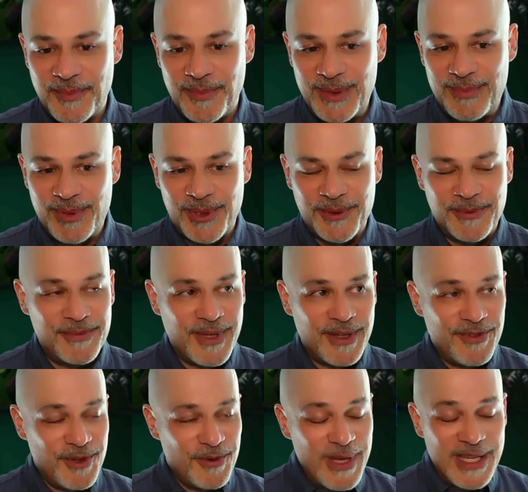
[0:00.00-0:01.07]
People a
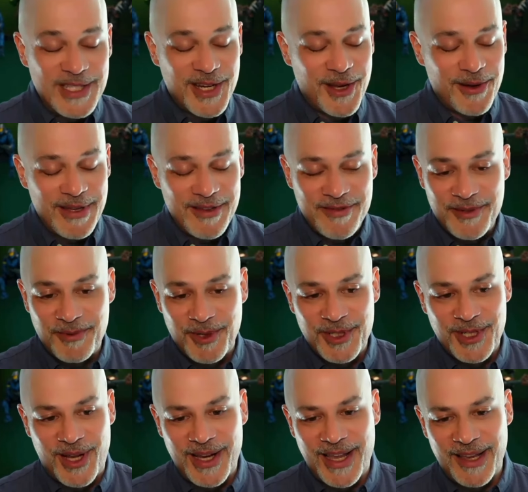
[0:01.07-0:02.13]
few weeks ago even were
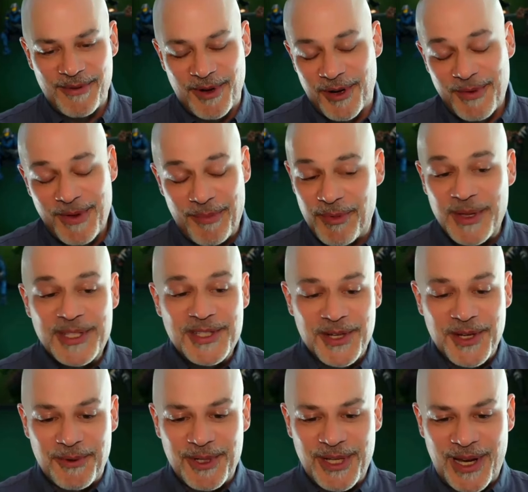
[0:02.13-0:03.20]
talking, or a couple months
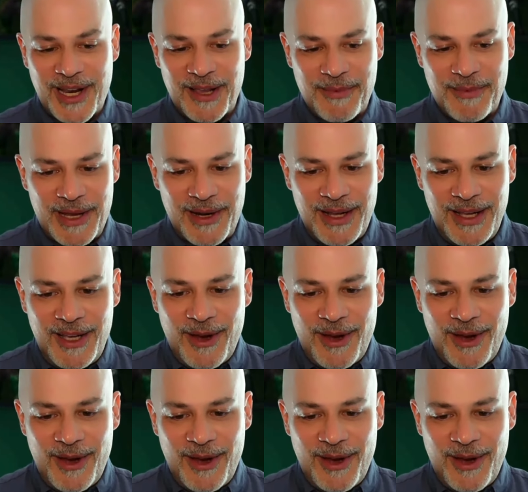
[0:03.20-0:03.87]
ago, were talking about